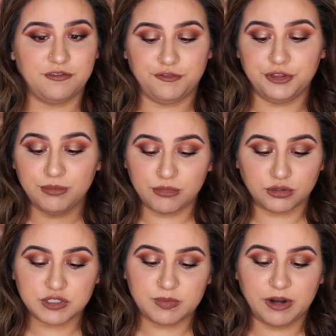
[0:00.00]
for the
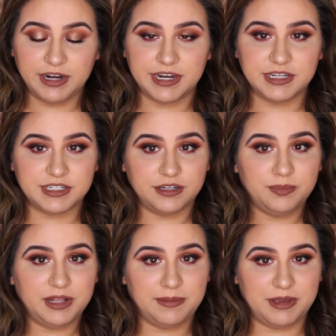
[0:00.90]
most part, it did
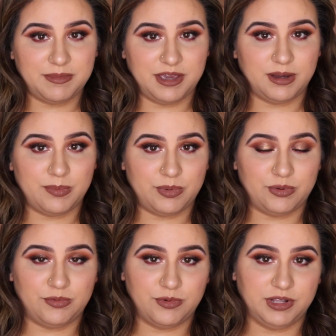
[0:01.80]
apply my makeup
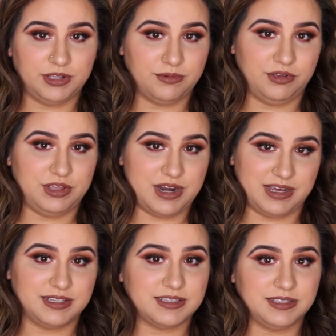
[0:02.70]
really, really
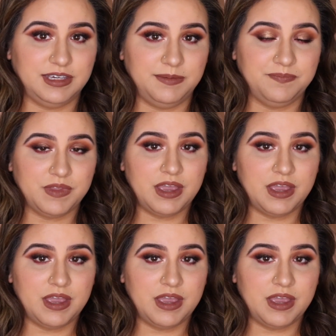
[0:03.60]
nicely.